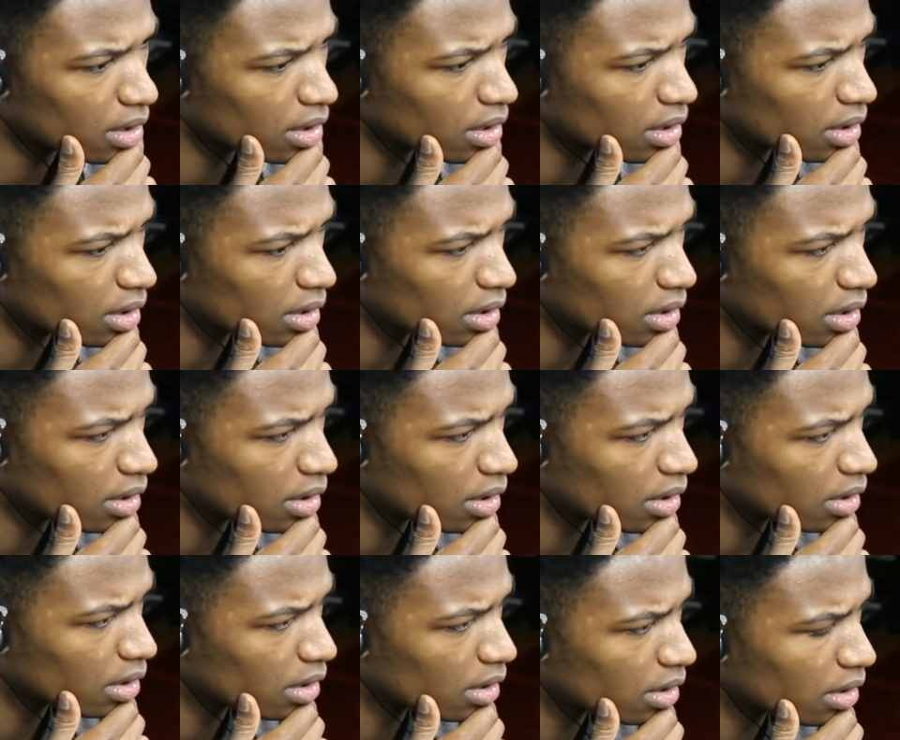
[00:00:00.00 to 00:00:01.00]

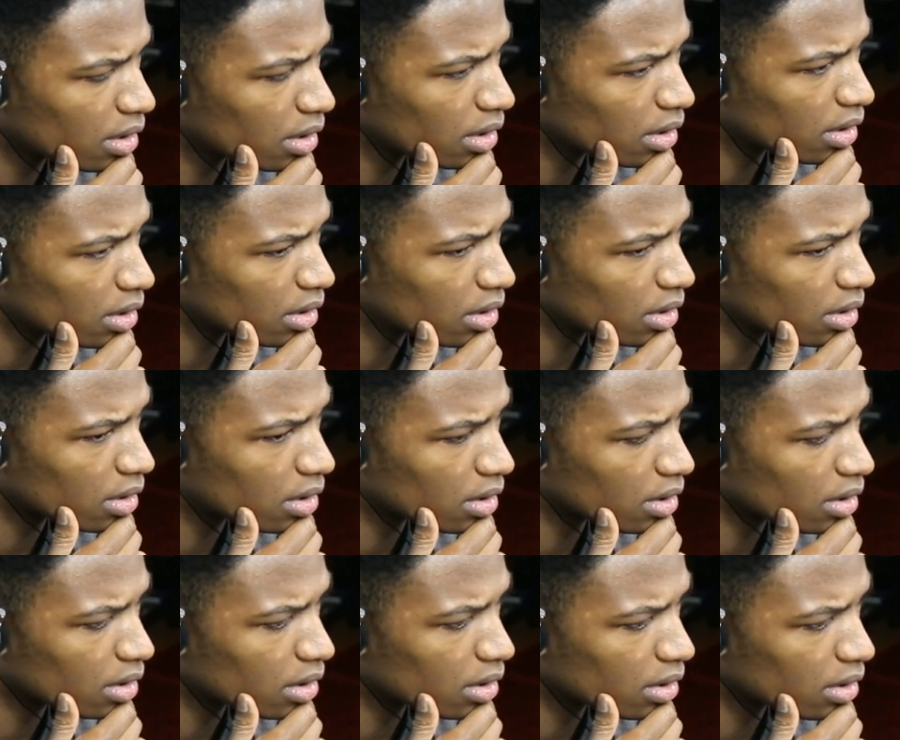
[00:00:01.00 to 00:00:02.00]

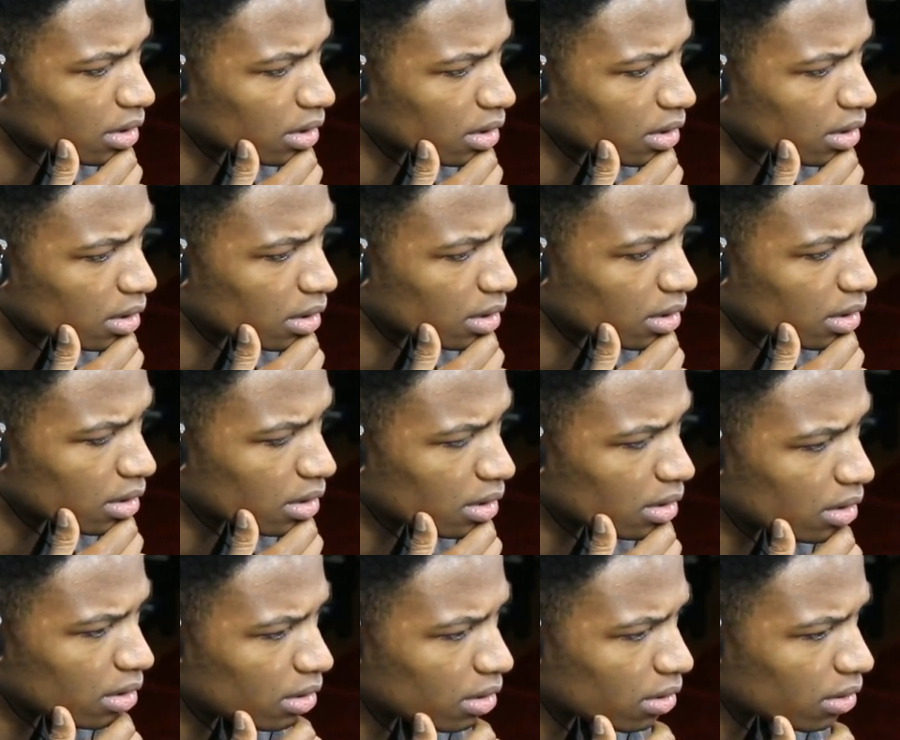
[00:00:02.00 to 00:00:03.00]
[no speech]